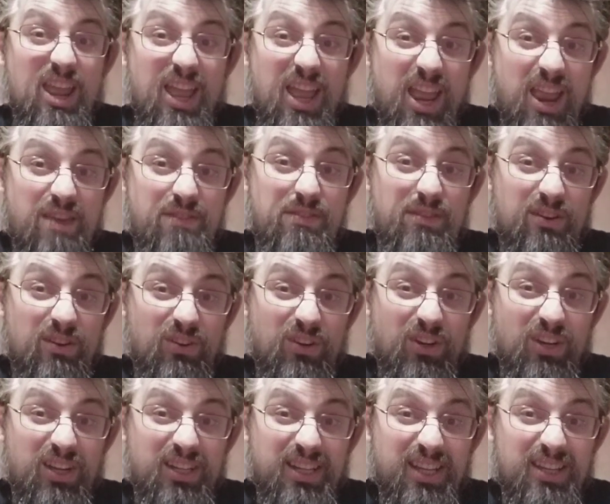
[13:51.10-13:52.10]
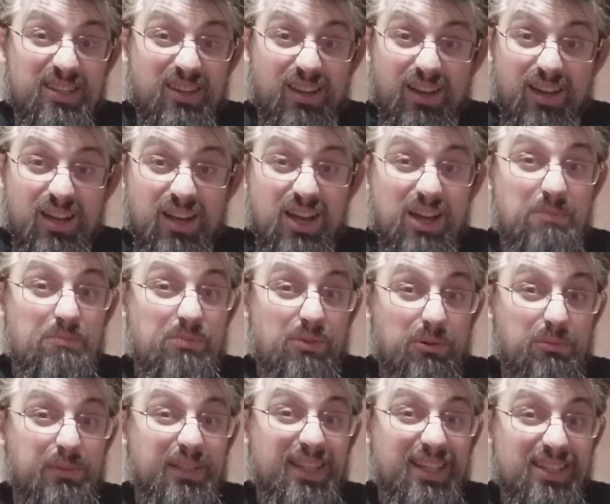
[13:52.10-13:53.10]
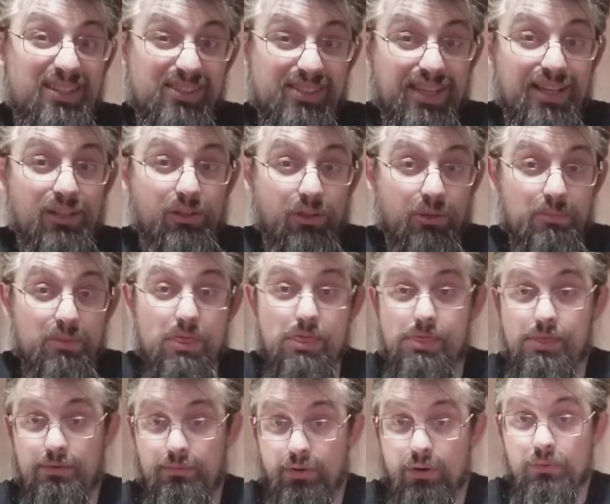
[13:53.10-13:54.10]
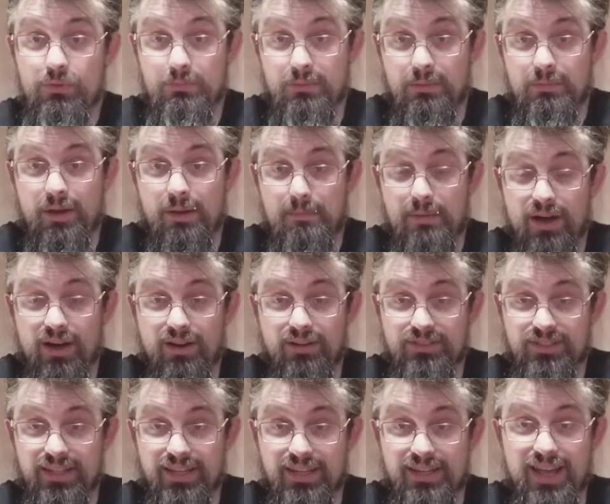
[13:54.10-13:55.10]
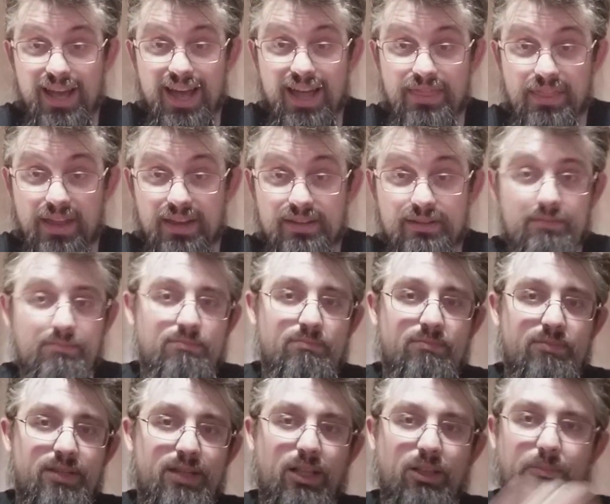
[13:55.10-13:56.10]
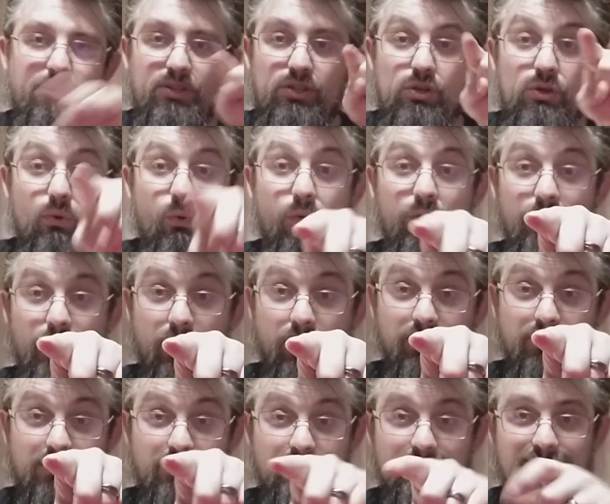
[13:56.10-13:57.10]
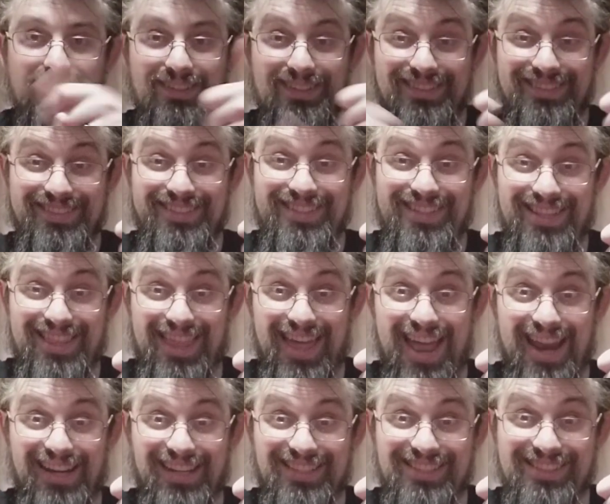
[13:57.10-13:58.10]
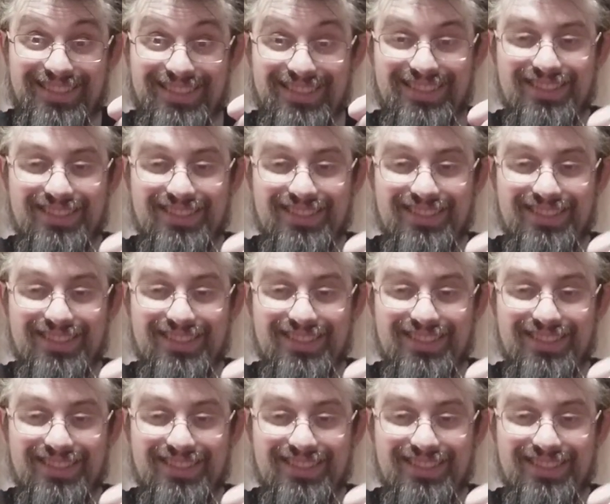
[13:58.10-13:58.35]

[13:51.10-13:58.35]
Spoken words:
if you've got good ideas, I'm probably going to steal them and throw them at my party and then tell them it's your fault. Thanks.